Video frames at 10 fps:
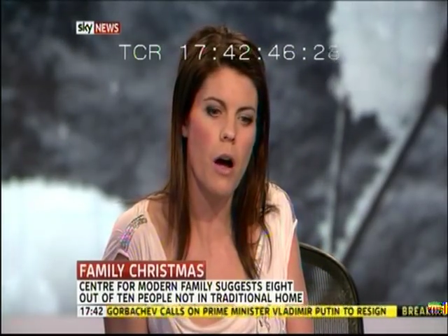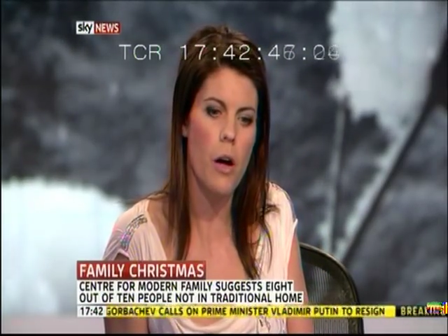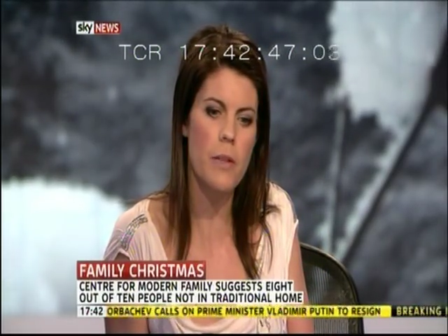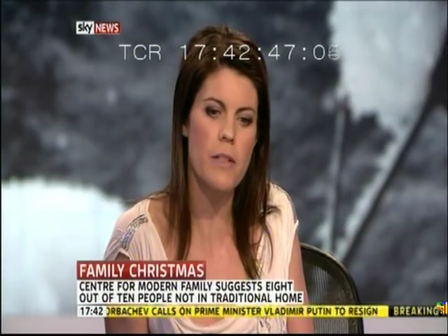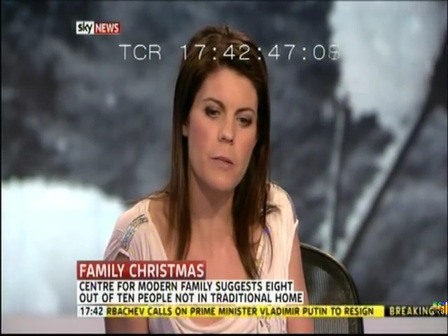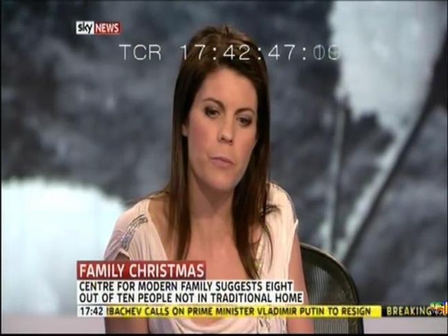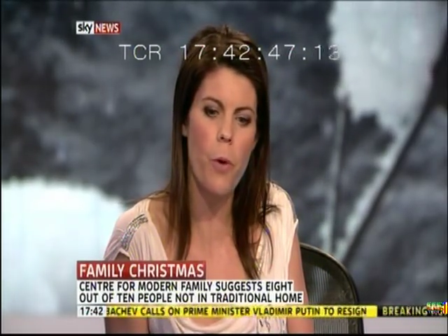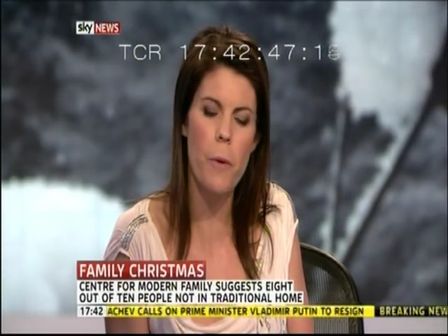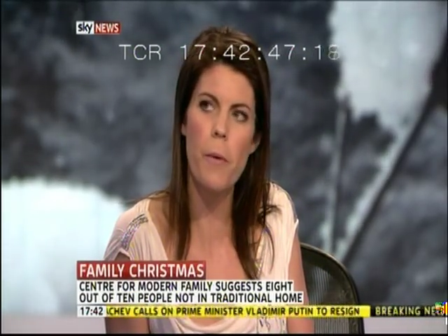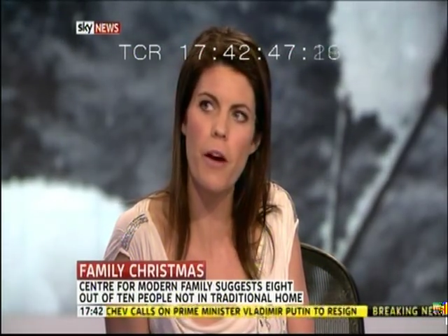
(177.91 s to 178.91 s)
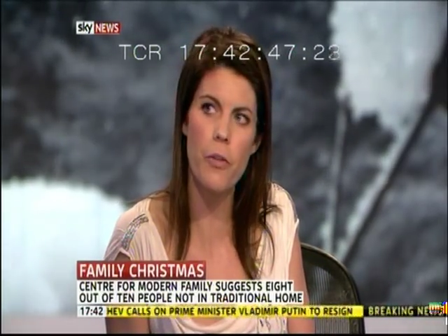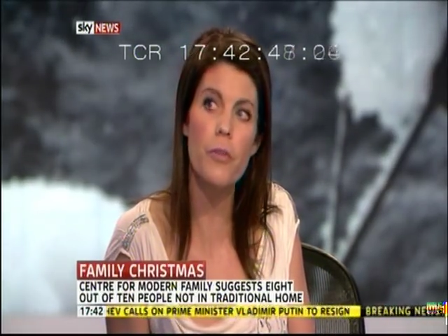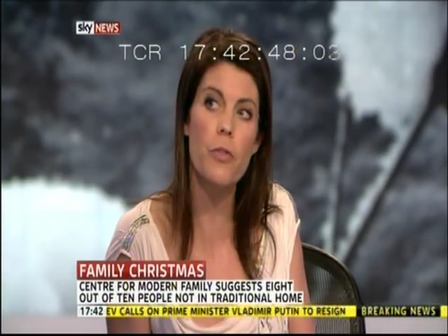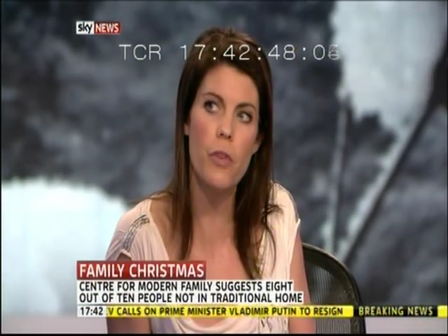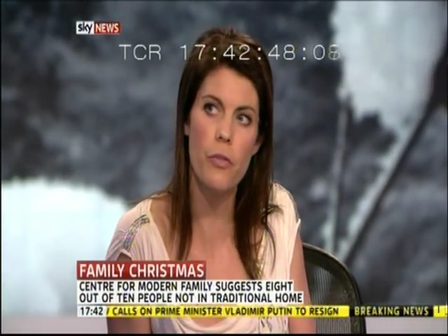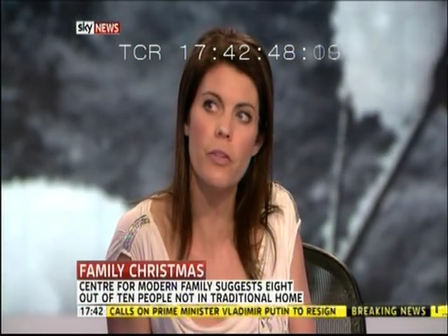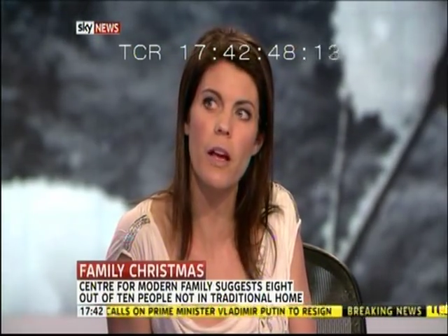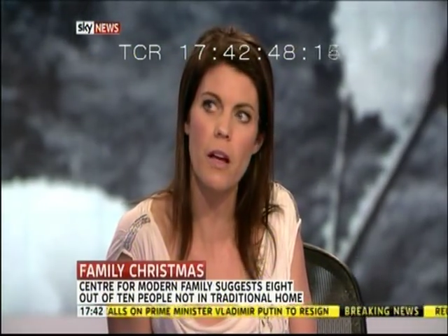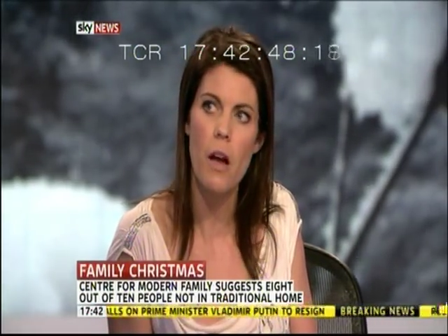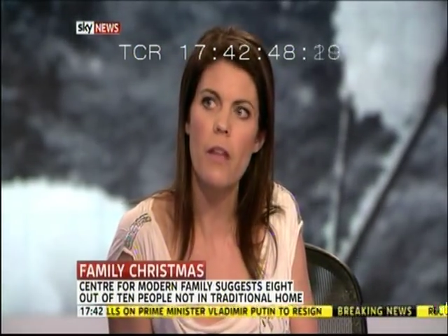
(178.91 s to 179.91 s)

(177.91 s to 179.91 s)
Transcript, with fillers: I would say it's probably about 50 50